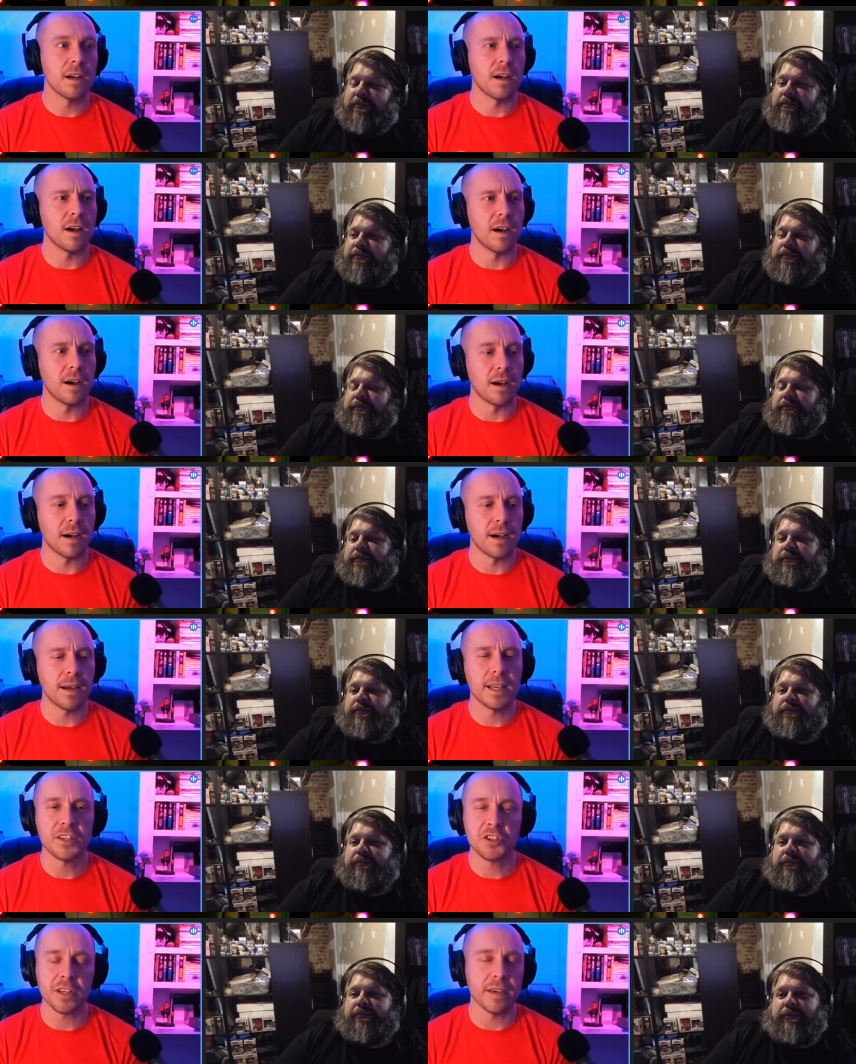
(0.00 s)
Speaker 1: Uh,
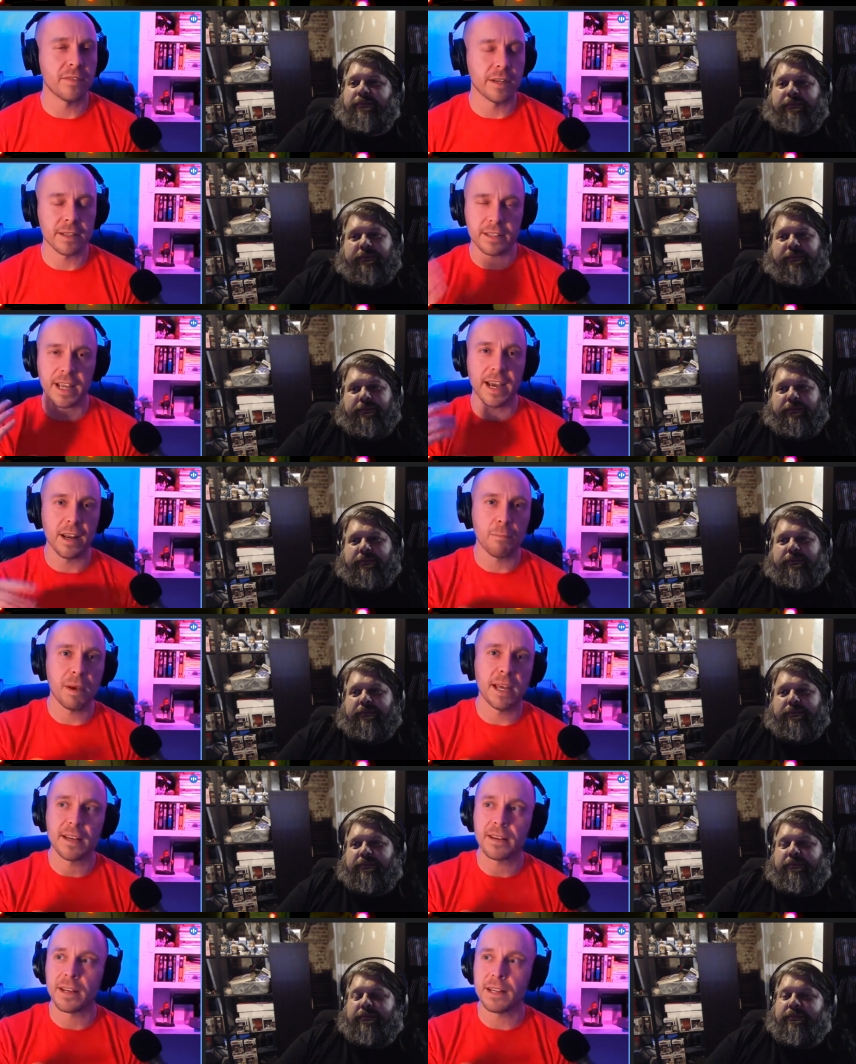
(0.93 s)
she even kind of
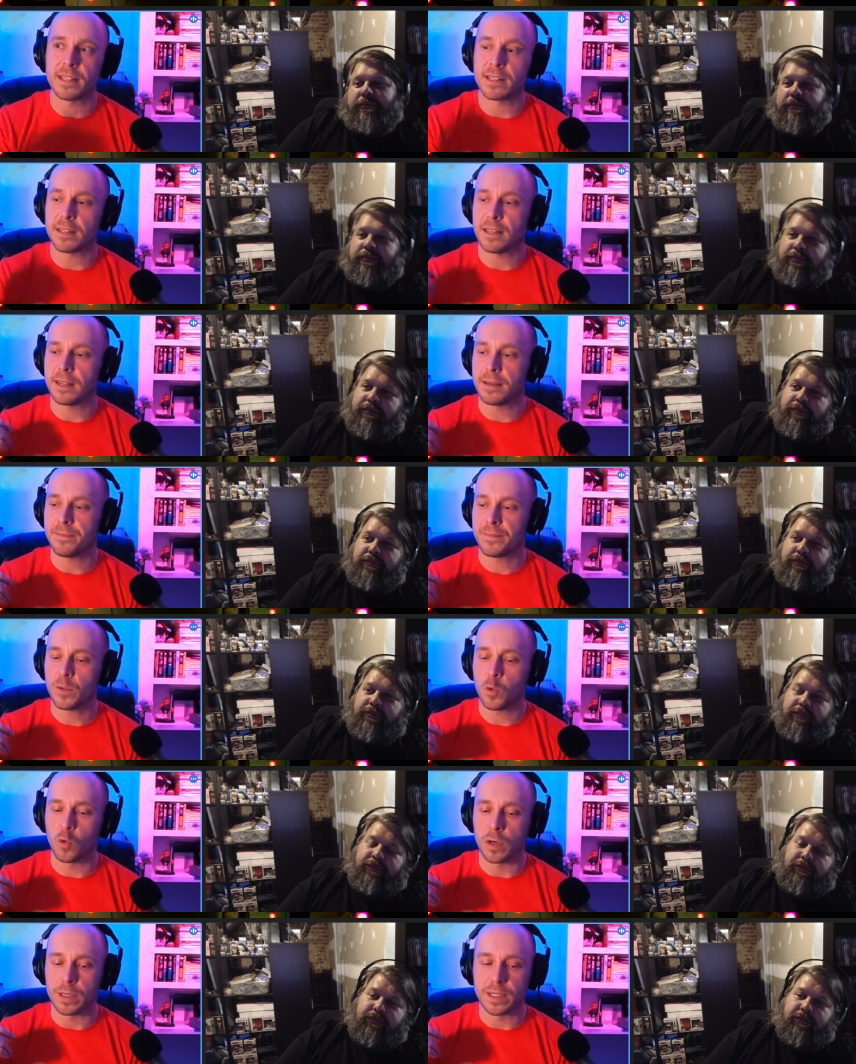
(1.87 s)
penned it as a,
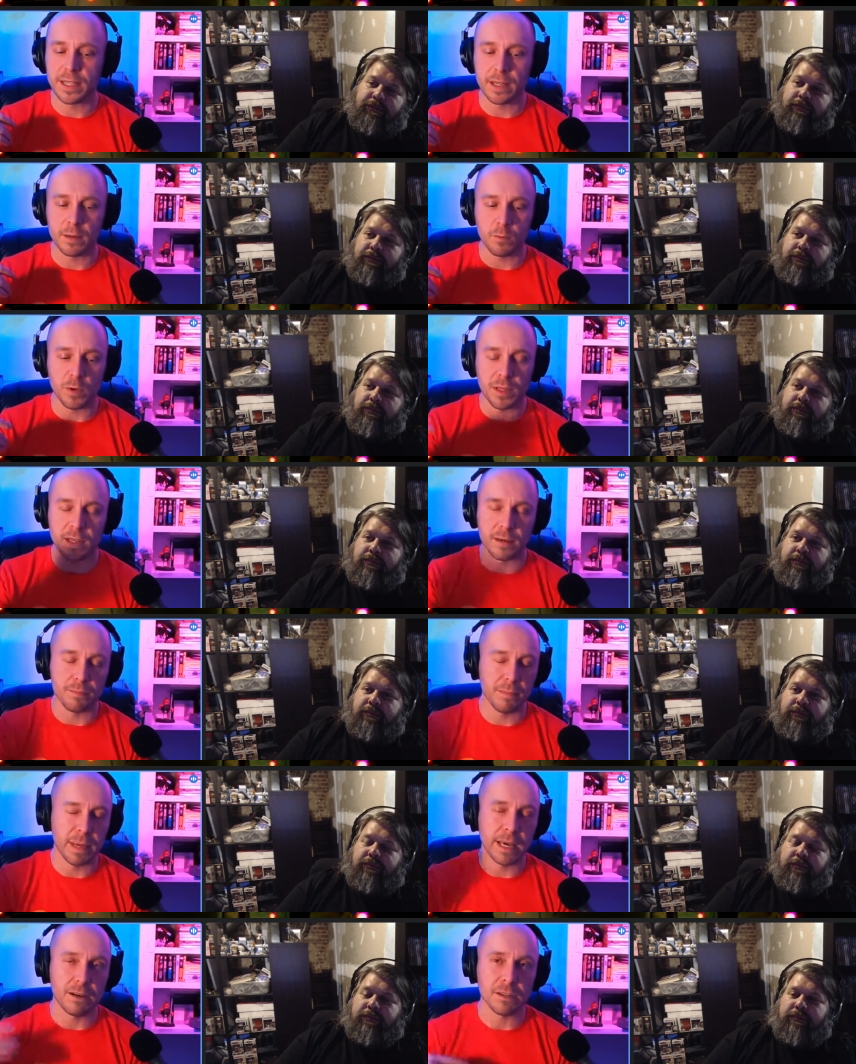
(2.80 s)
or did it with a
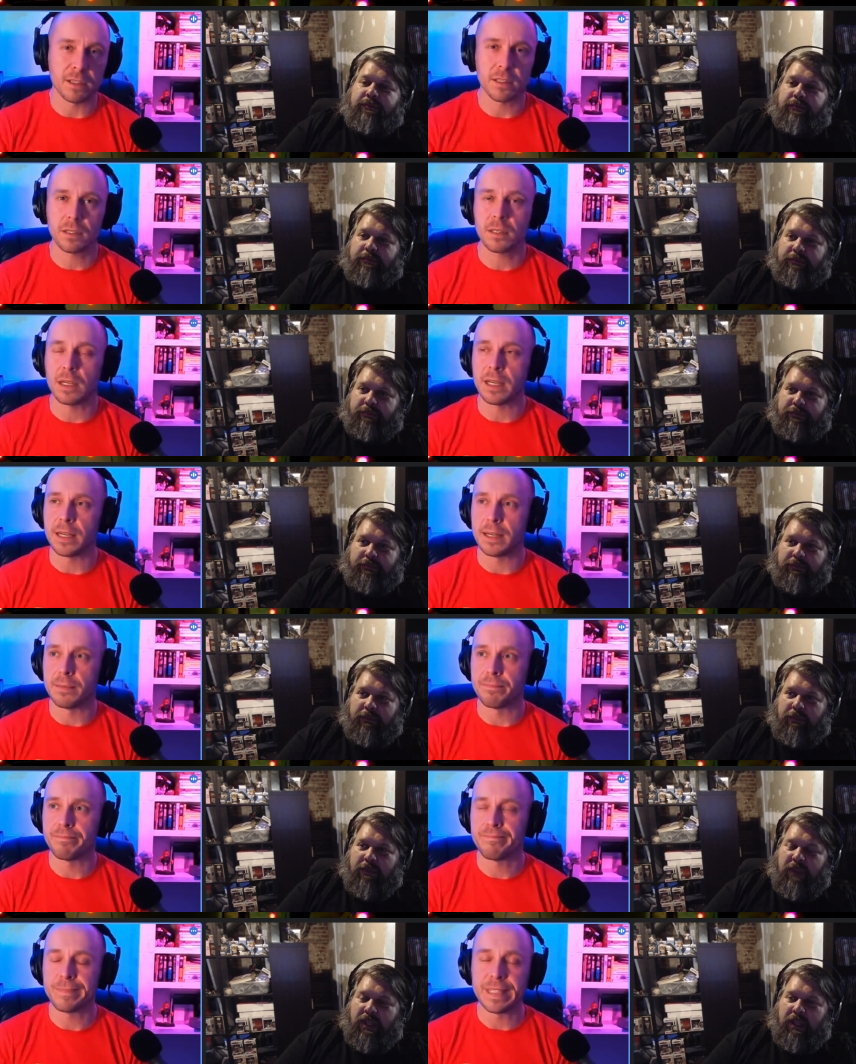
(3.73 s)
male's um,
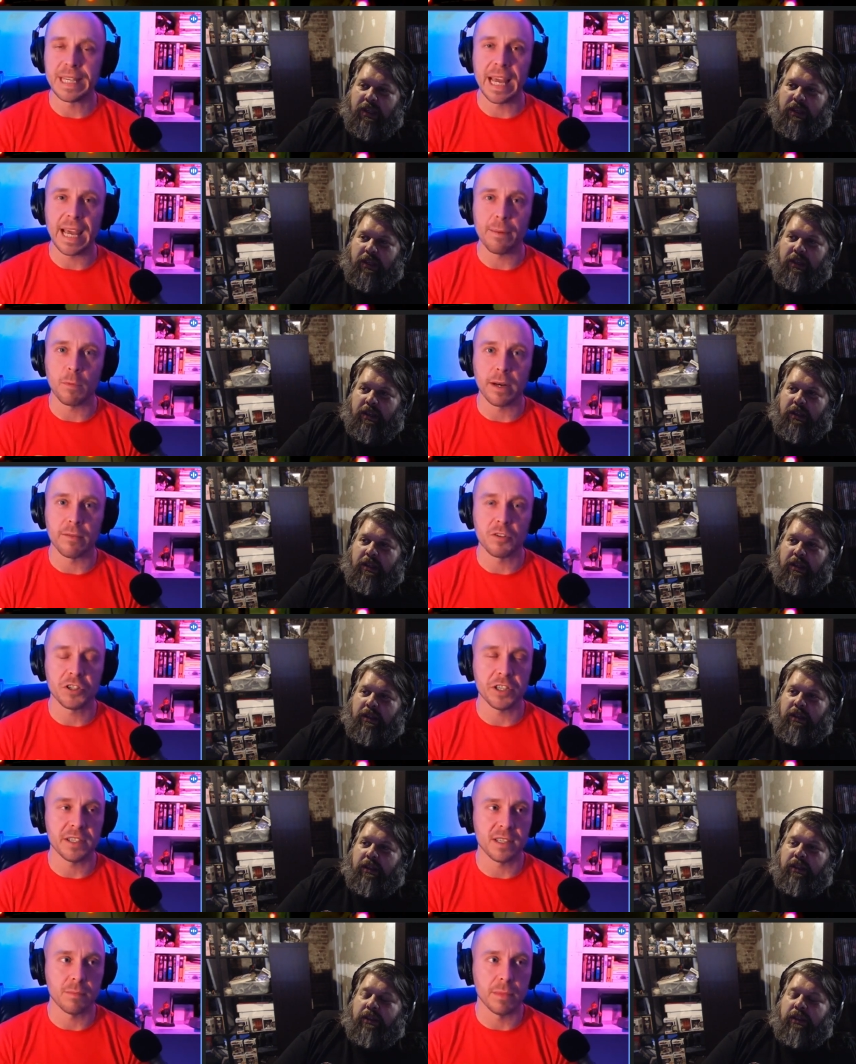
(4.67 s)
name whenever
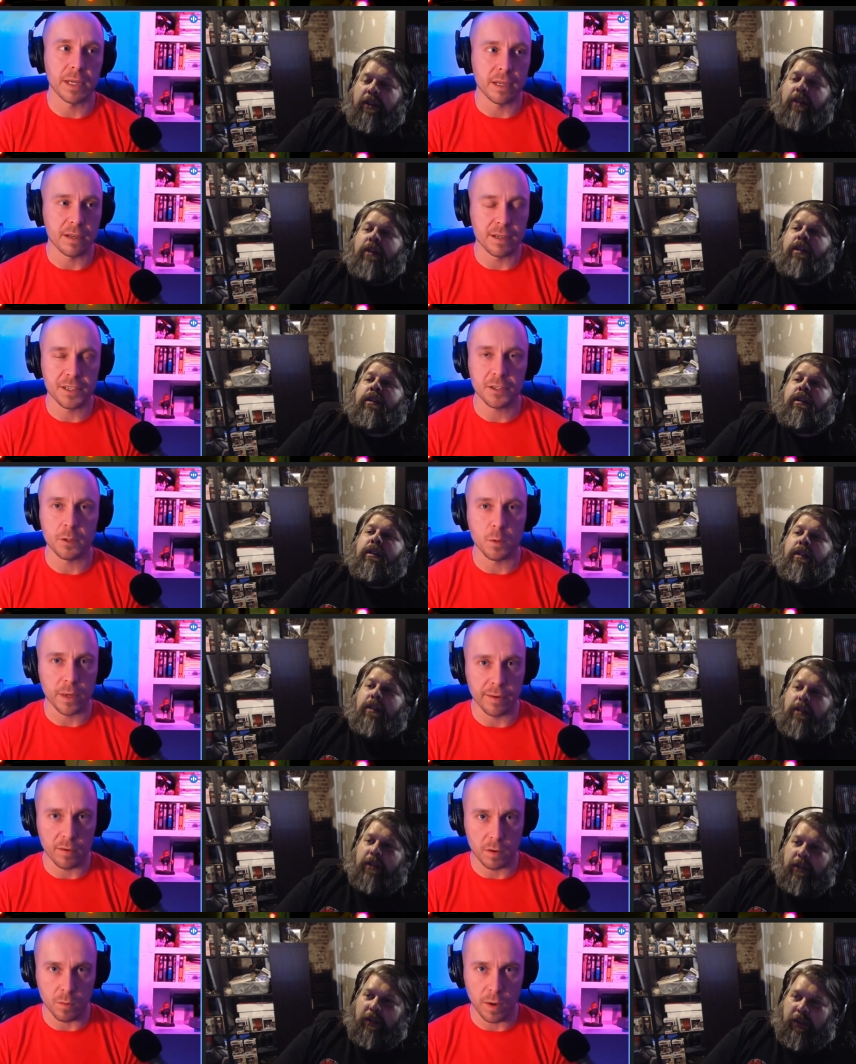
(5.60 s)
she submitted it to
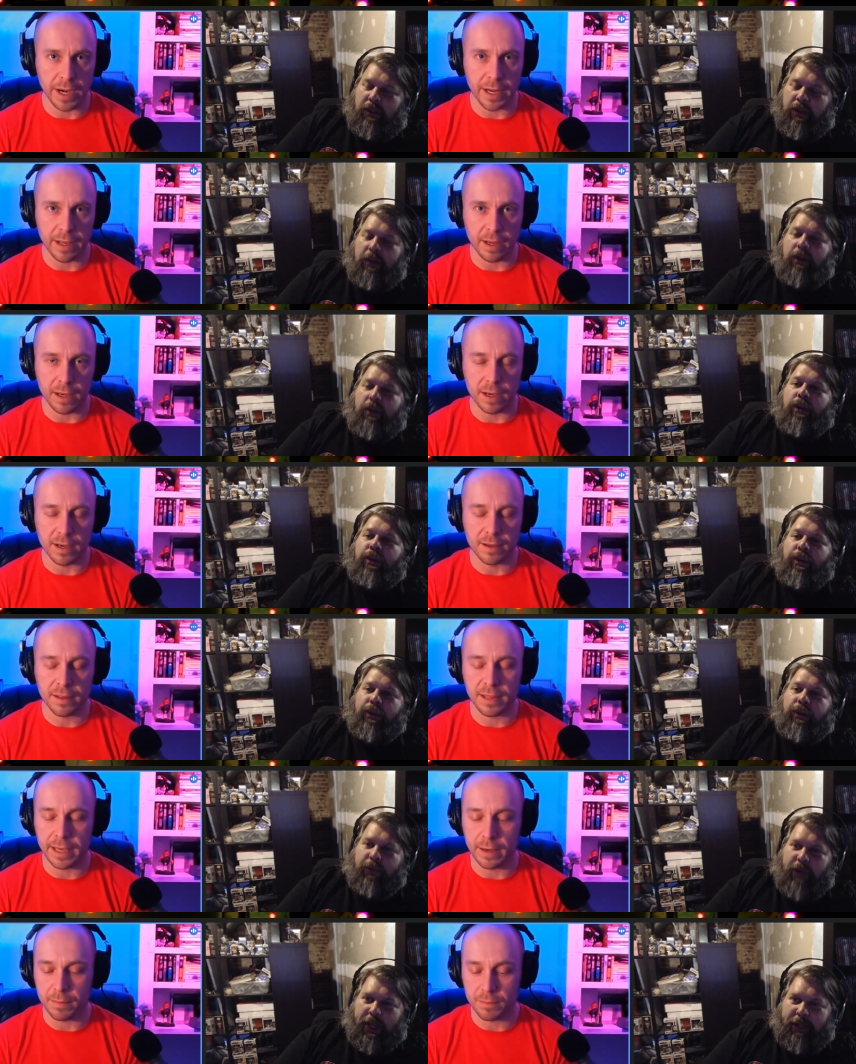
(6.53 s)
whatever writing uh,
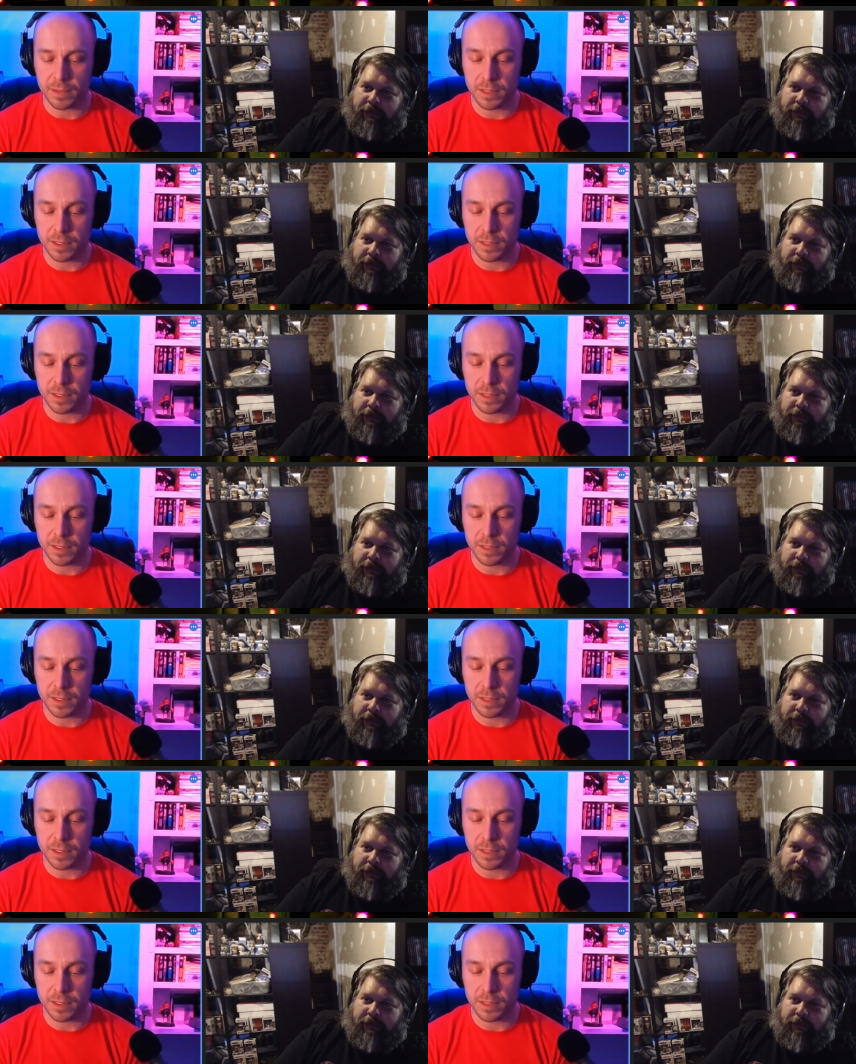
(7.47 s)
thing. Right.